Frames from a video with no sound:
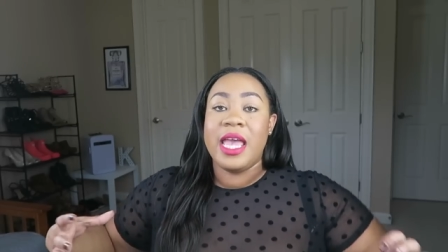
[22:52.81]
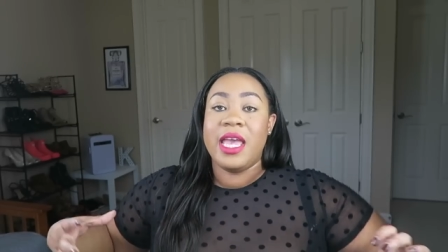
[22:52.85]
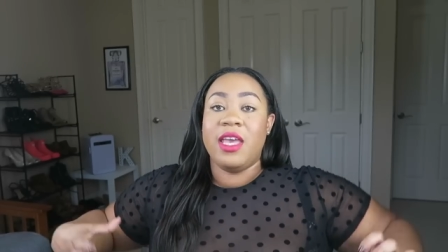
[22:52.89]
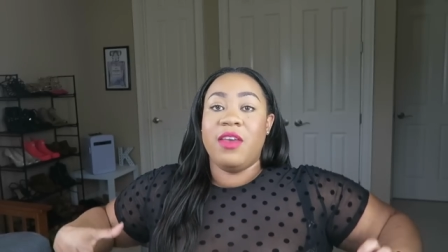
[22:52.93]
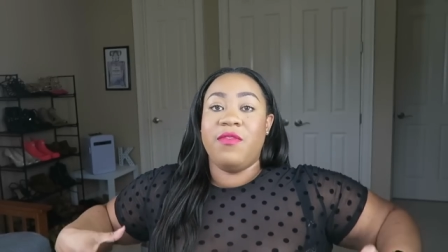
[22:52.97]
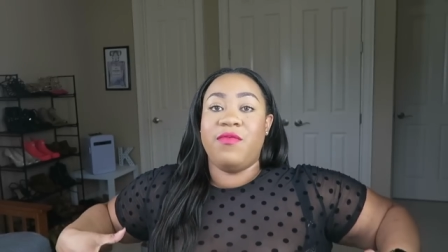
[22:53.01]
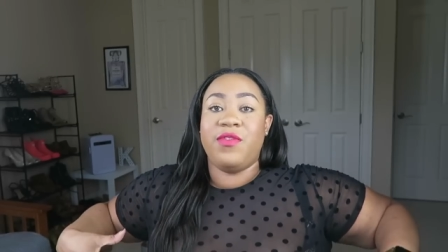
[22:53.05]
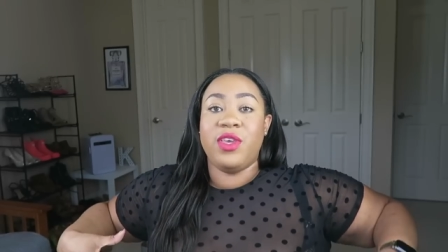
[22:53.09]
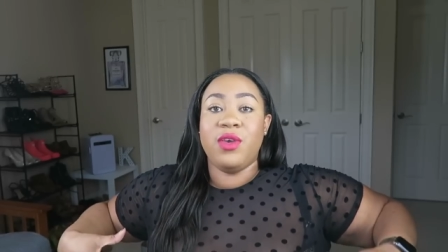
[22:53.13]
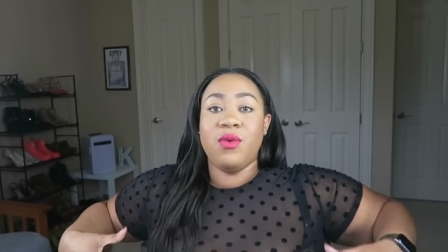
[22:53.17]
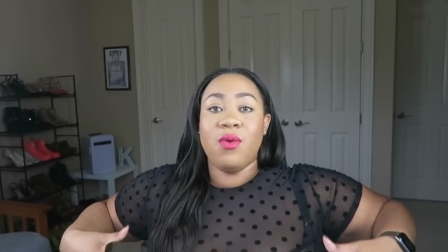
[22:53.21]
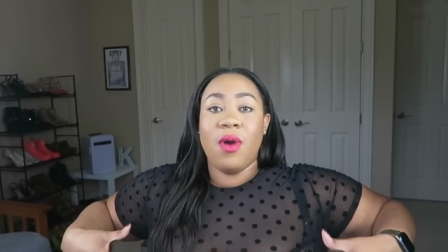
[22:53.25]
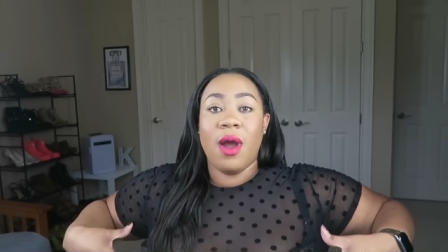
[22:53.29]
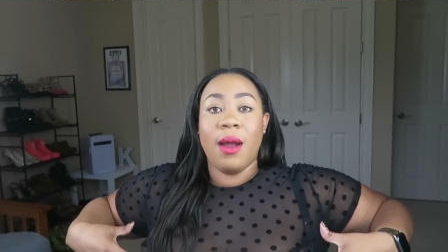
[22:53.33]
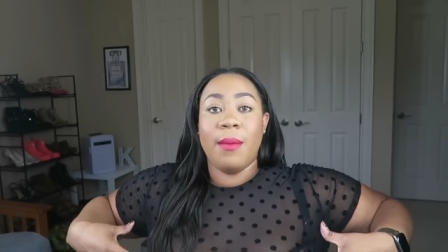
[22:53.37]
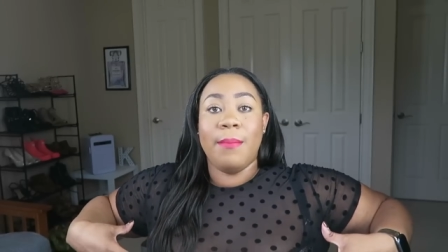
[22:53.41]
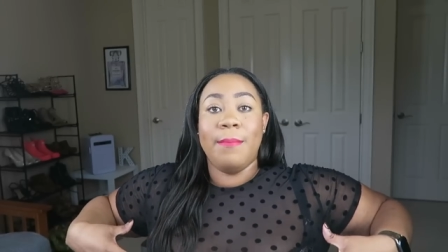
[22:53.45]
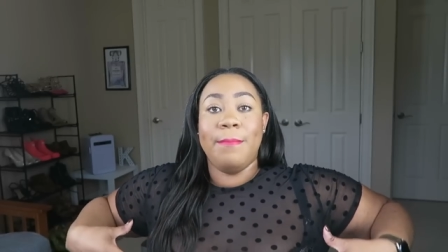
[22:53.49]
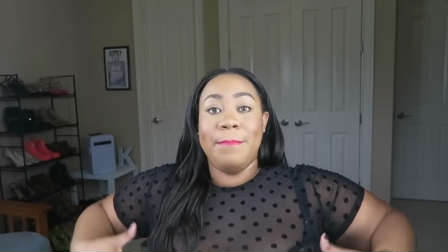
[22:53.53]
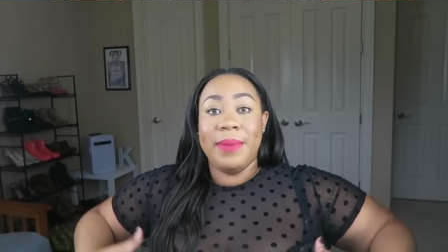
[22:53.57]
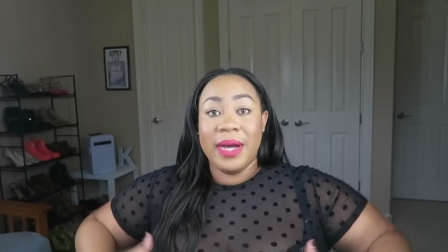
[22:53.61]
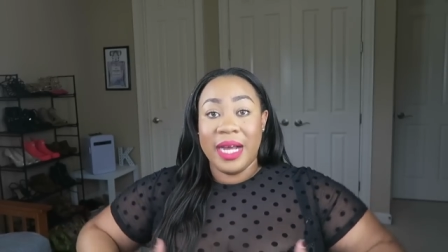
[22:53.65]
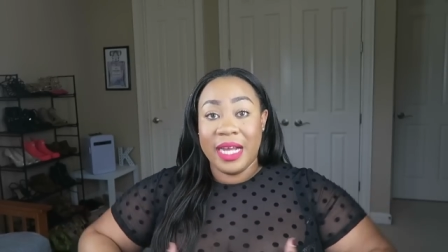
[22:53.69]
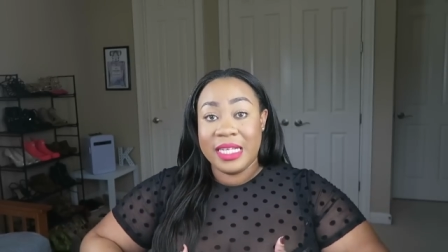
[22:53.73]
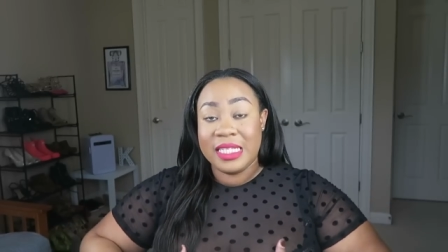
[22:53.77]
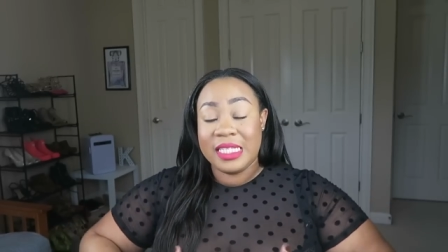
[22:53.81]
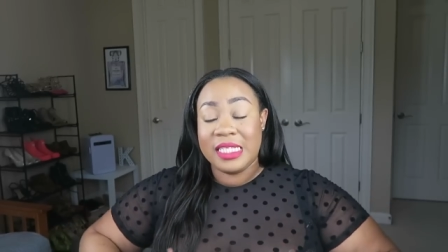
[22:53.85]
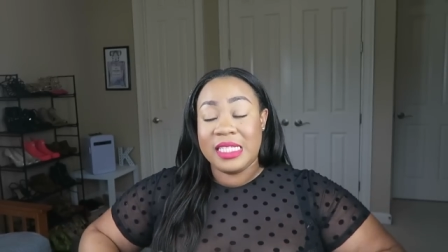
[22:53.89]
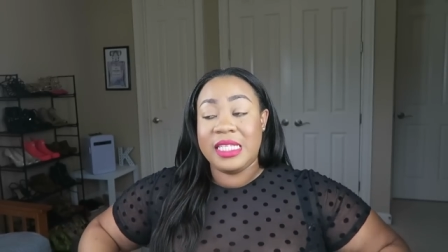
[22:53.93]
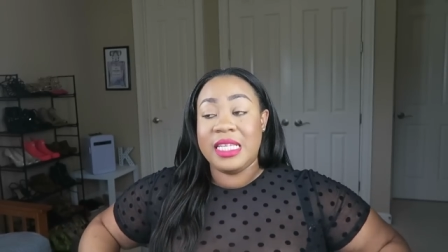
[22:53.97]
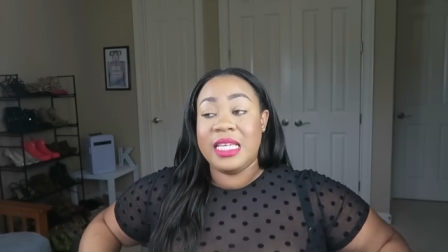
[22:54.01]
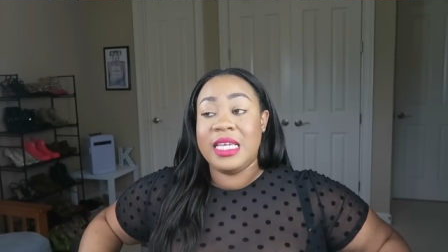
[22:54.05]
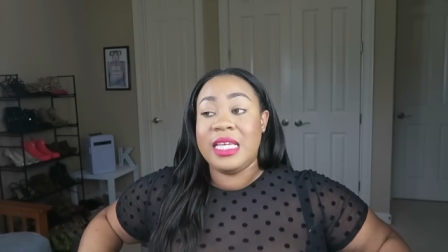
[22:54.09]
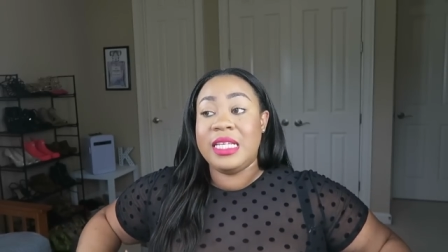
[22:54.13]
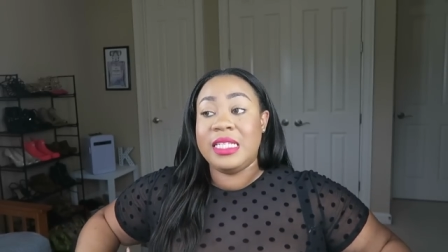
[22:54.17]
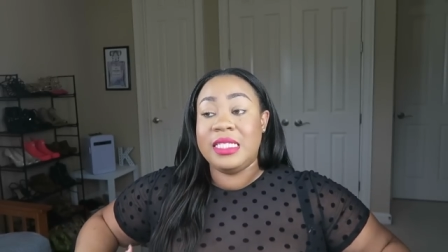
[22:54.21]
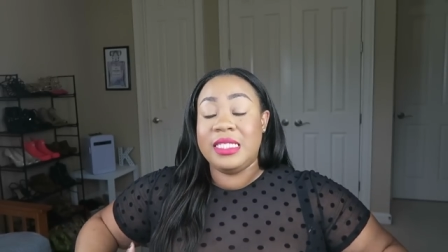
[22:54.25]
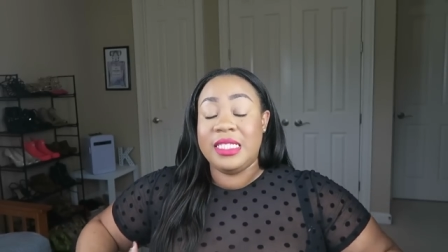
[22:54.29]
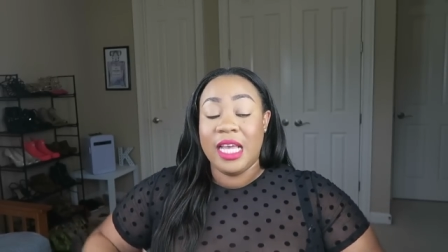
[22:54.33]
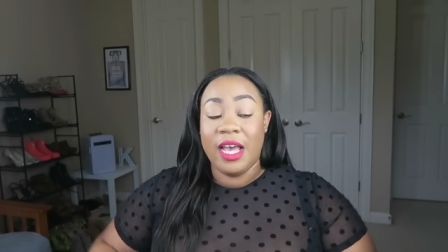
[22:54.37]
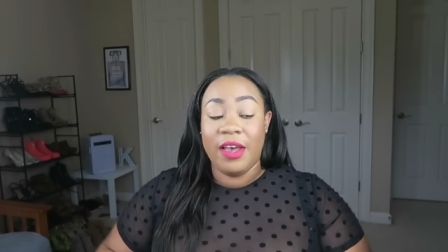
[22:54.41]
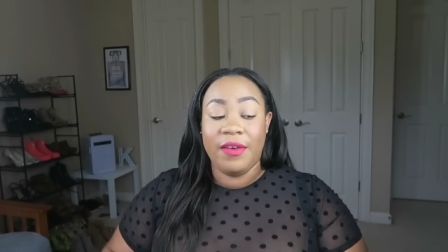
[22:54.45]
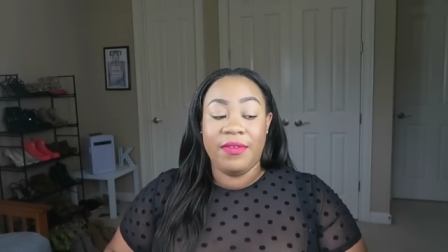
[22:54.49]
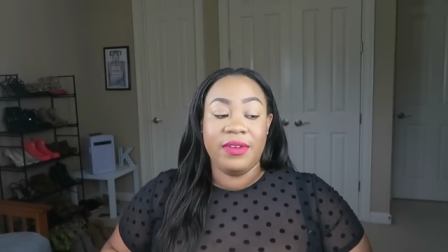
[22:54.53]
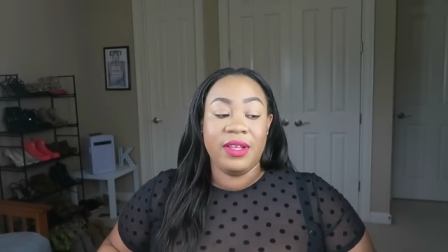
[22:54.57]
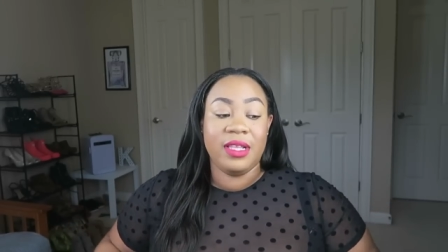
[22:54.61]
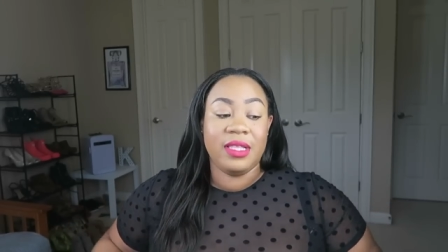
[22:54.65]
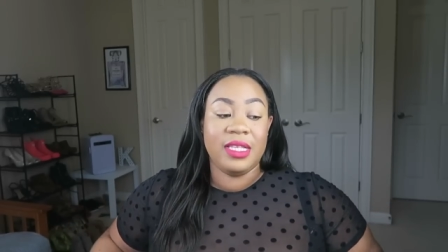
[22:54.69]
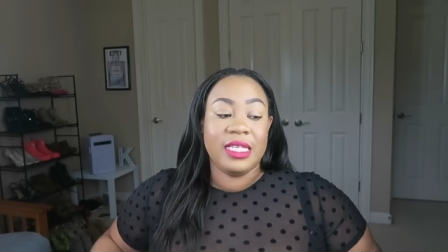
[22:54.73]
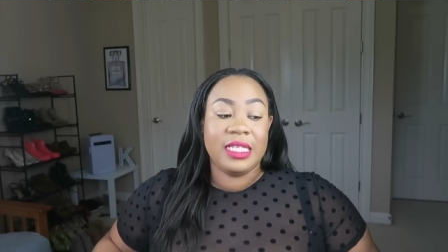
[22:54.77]
if you are busty,
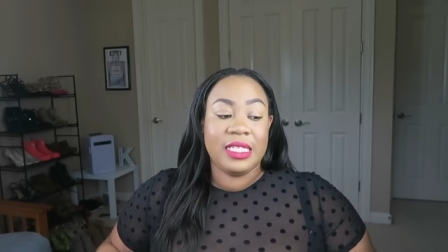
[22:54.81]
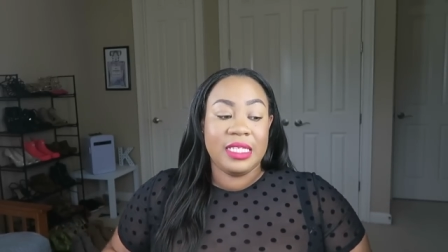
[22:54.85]
definitely